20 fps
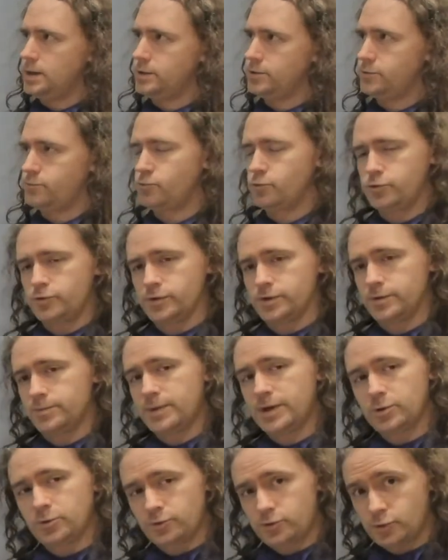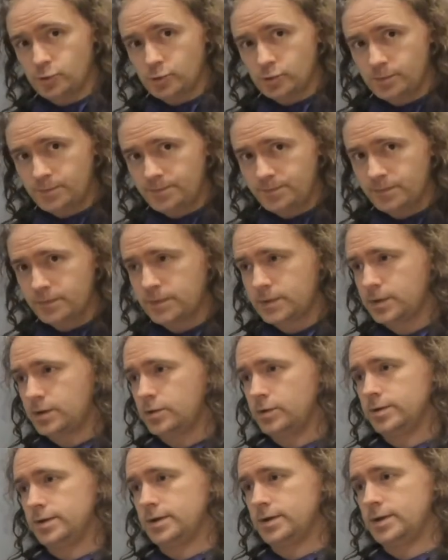This router is a power tool
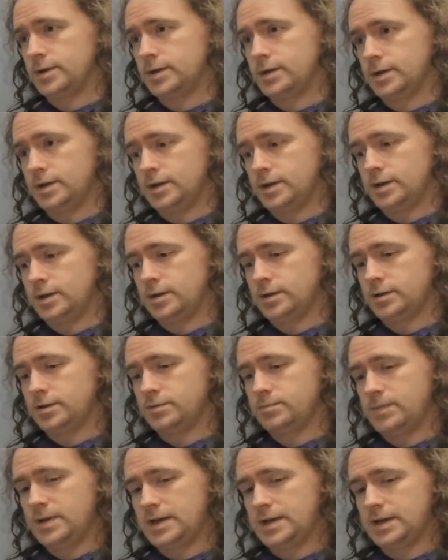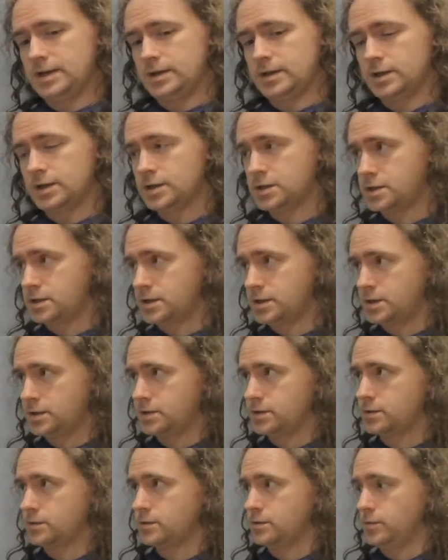using a spinning cutting
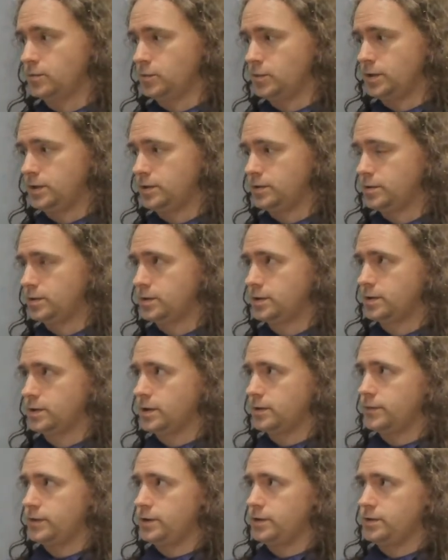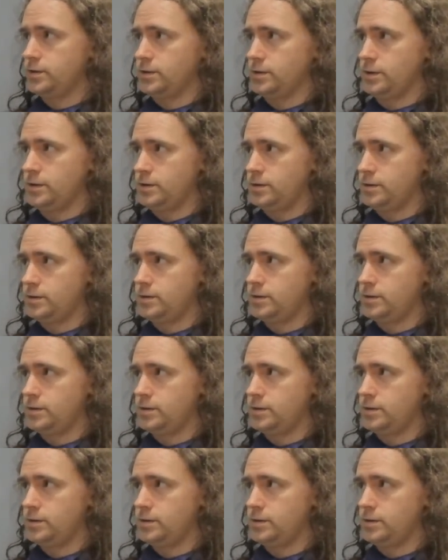disc that will insert itself into the